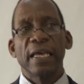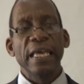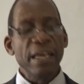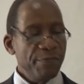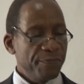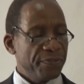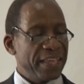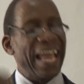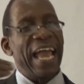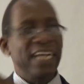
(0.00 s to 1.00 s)
if
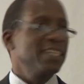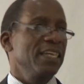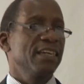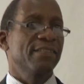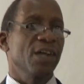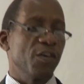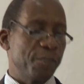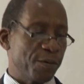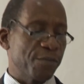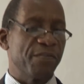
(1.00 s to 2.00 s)
the act
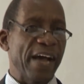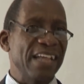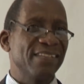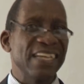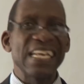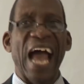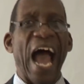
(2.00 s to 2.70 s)
itself provides in